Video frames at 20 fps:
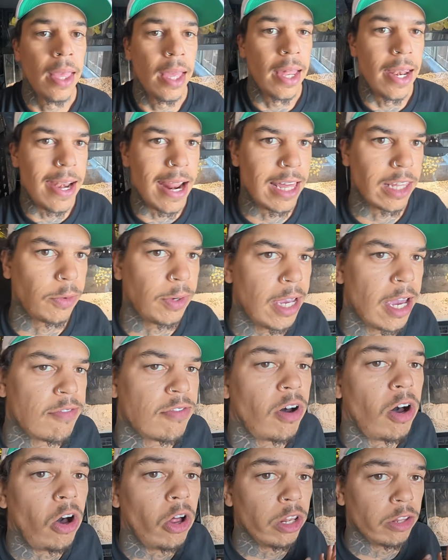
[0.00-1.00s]
now that we have
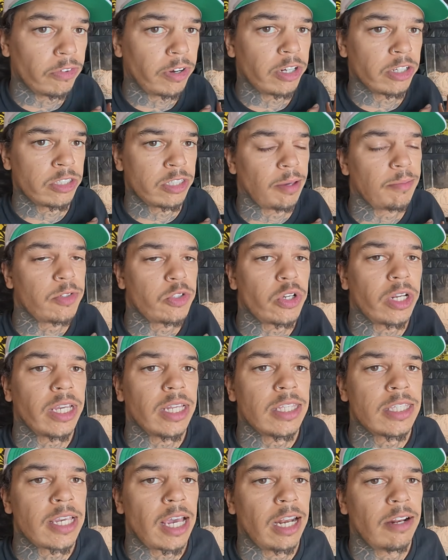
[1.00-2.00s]
all of our substrate
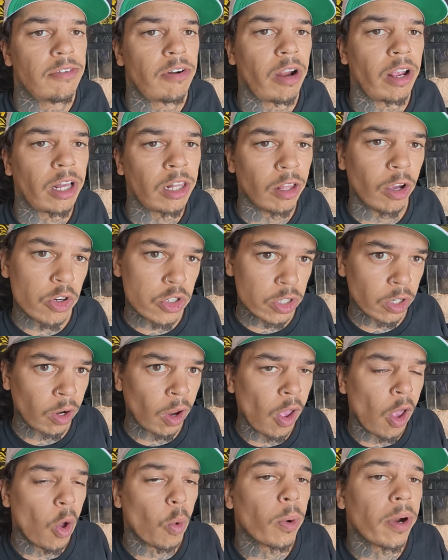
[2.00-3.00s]
inside of our enclosure,
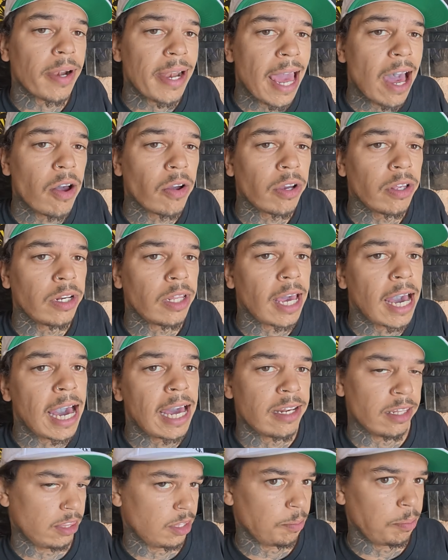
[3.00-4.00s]
we're now going to
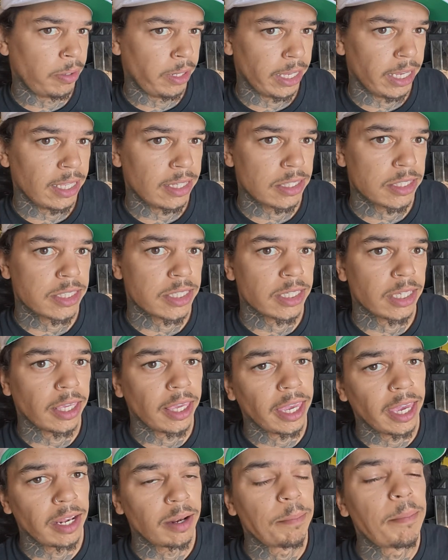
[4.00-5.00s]
add the plants
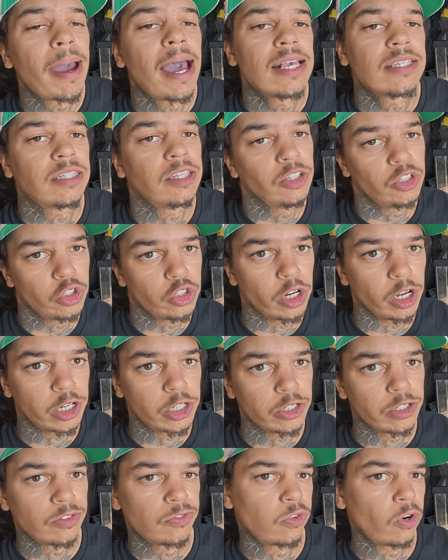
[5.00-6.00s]
and basking
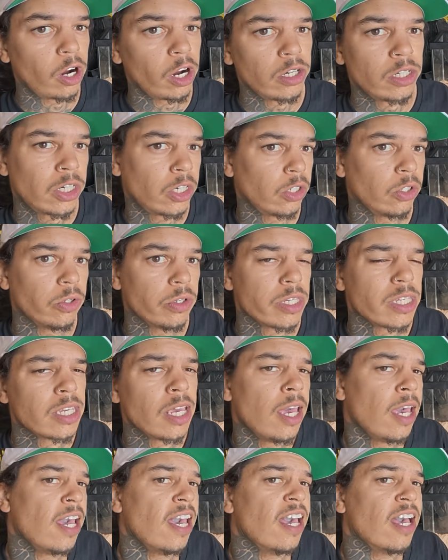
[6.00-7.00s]
structures for our turtles.
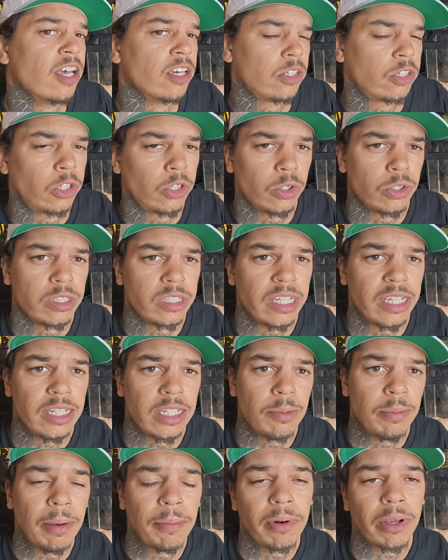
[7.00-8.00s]
The turtles need
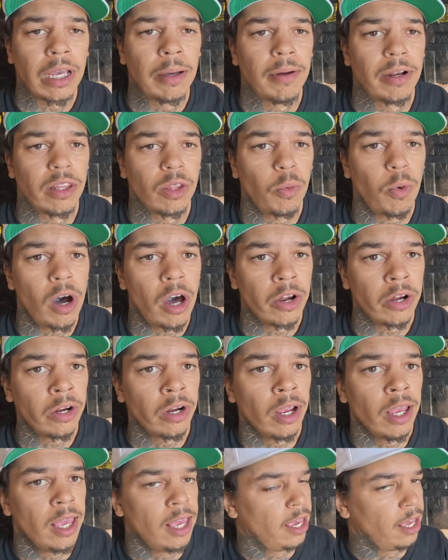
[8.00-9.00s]
to be able to come out of the water
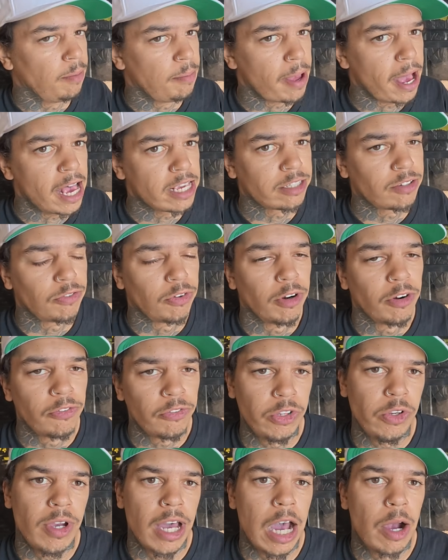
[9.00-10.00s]
and bask for a
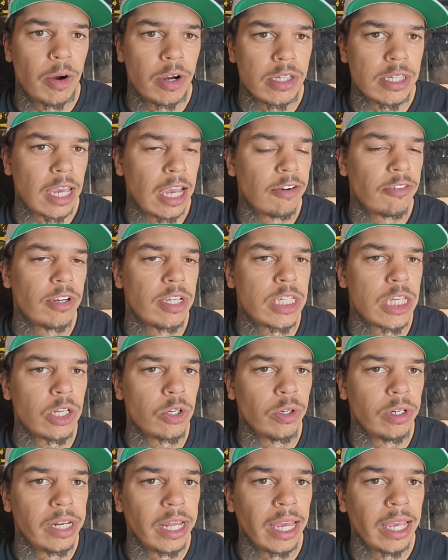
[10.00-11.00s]
few hours every
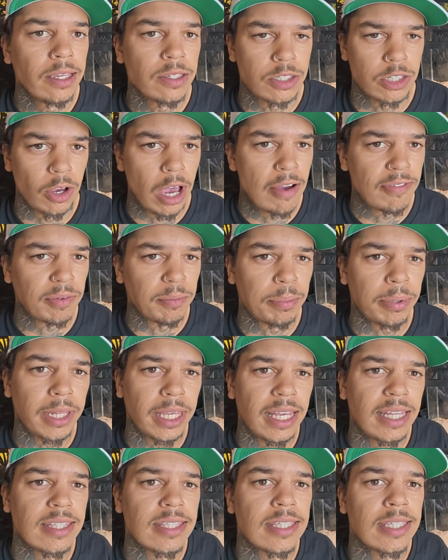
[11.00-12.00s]
single day, so having
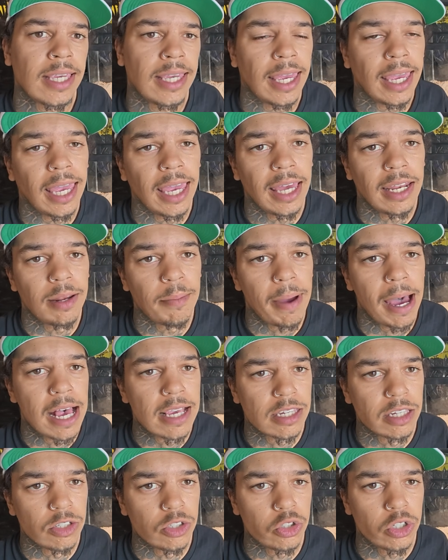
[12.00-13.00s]
plants and a
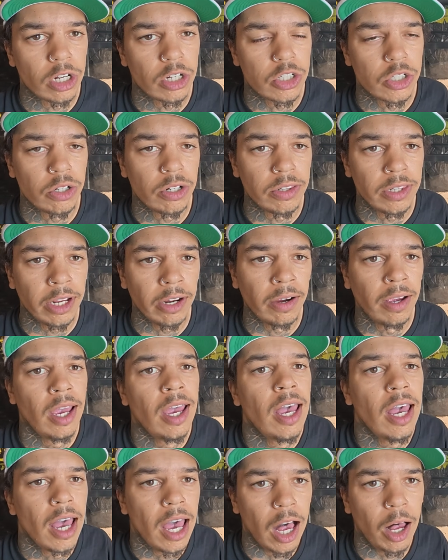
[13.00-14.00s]
basking structure in there
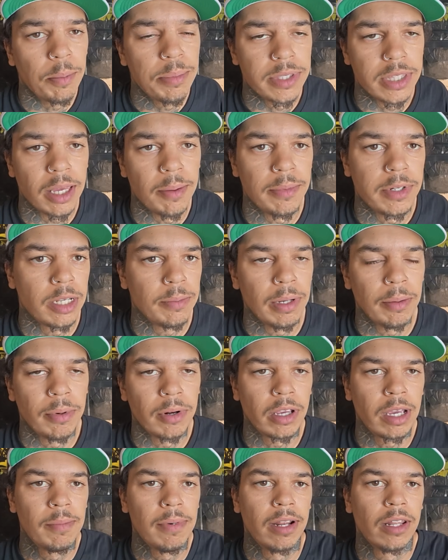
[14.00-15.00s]
helps them to be able to
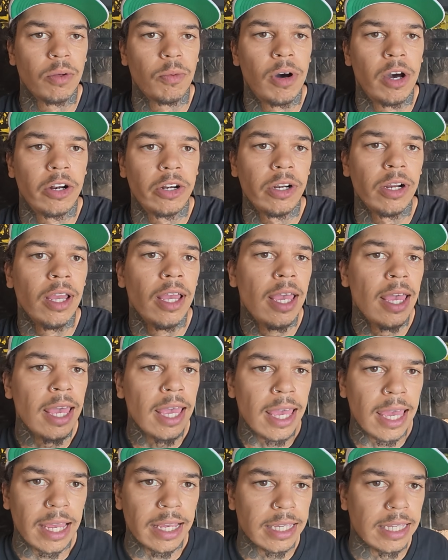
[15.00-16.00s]
come out of the water
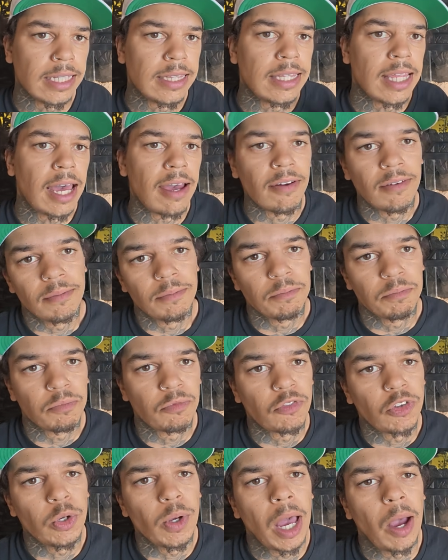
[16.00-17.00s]
and get that
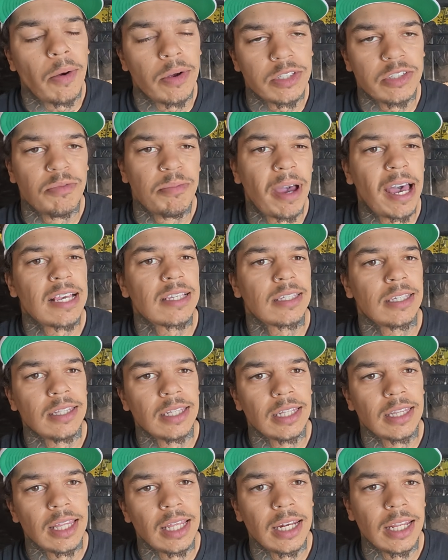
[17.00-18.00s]
few hours of basking
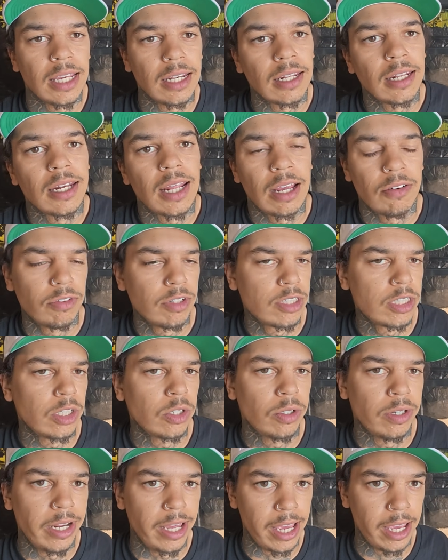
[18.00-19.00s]
that they need in every
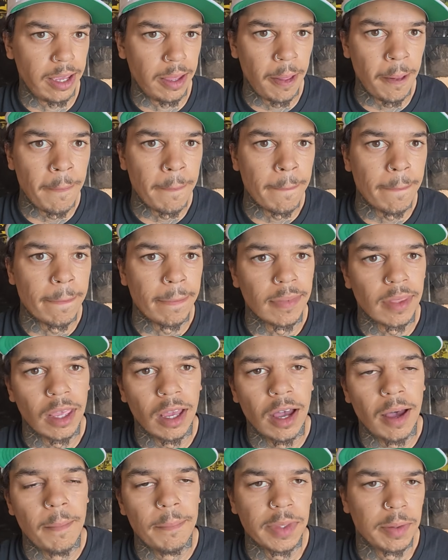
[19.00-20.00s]
single day.
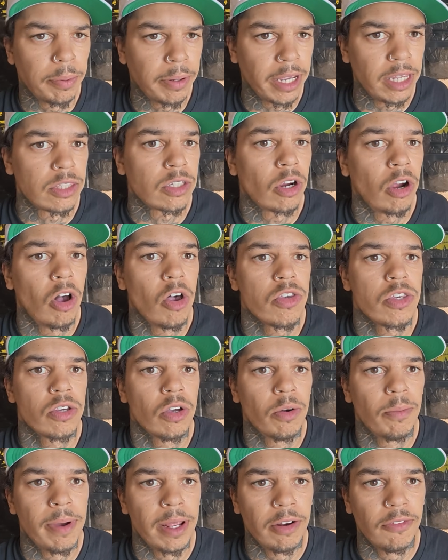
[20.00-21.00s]
The plants are
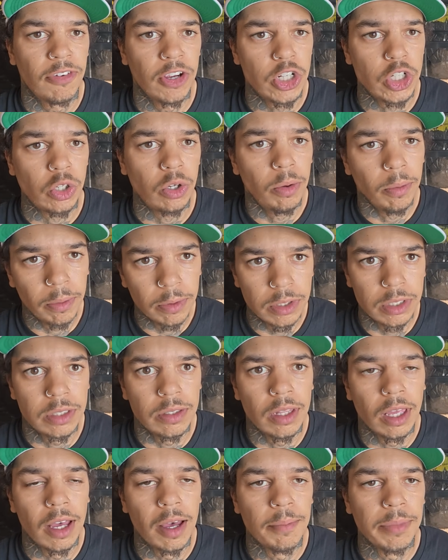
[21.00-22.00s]
also beneficial.
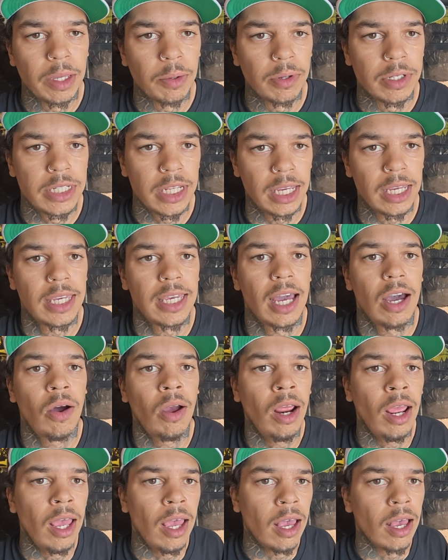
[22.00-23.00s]
They will take out
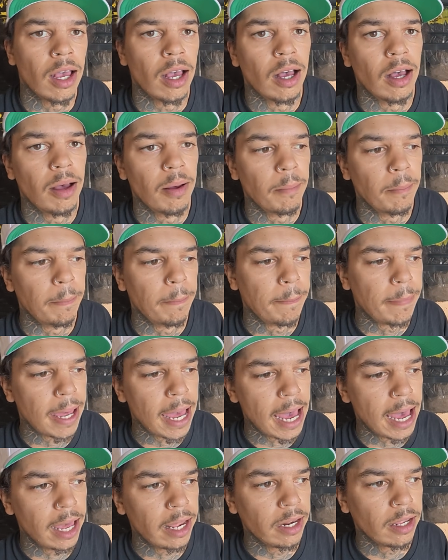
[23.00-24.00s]

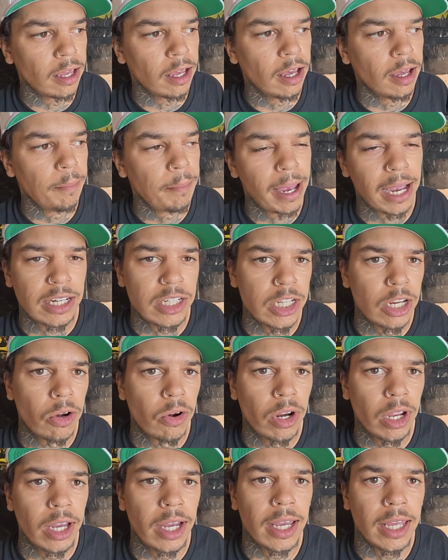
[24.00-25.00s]
bad
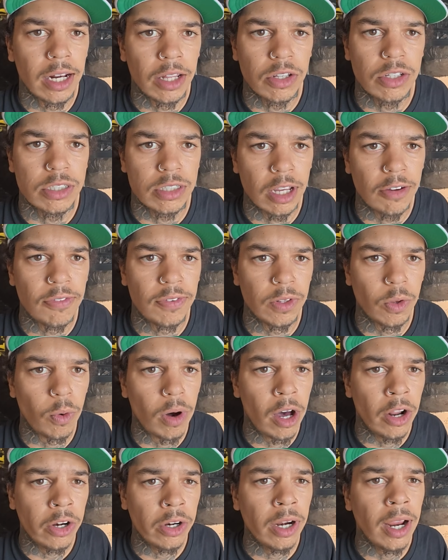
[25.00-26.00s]
bacteria and other stuff in the
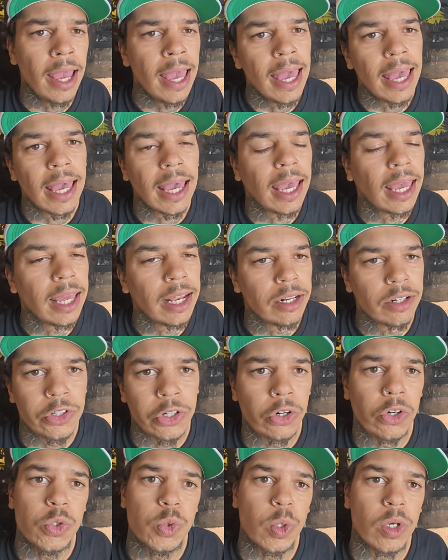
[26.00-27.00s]
water, and
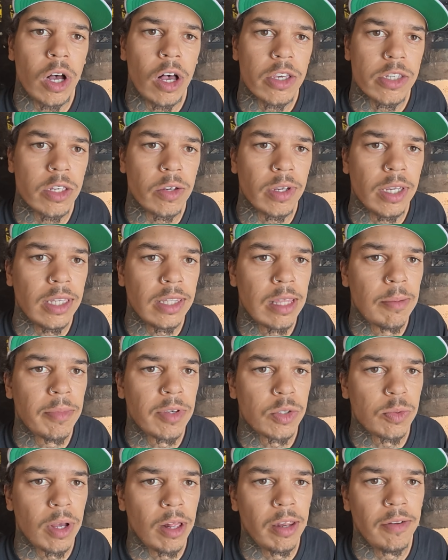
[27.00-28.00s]
turtles will also eat them
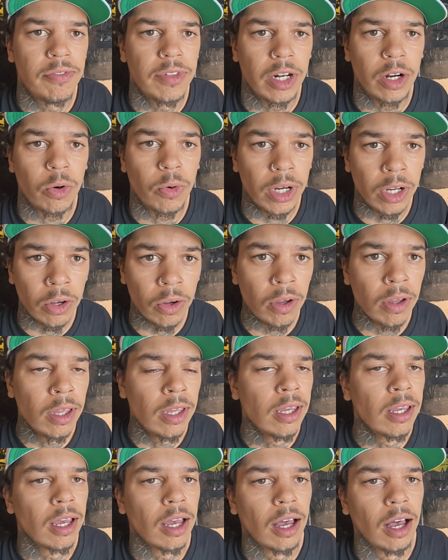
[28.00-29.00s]
as well if they're real.
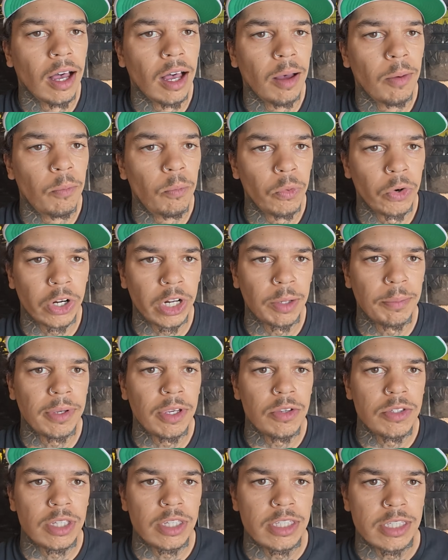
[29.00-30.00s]
We're going to be
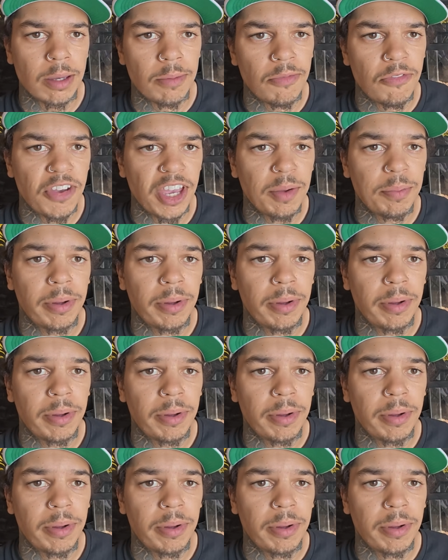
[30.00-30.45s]
using some fake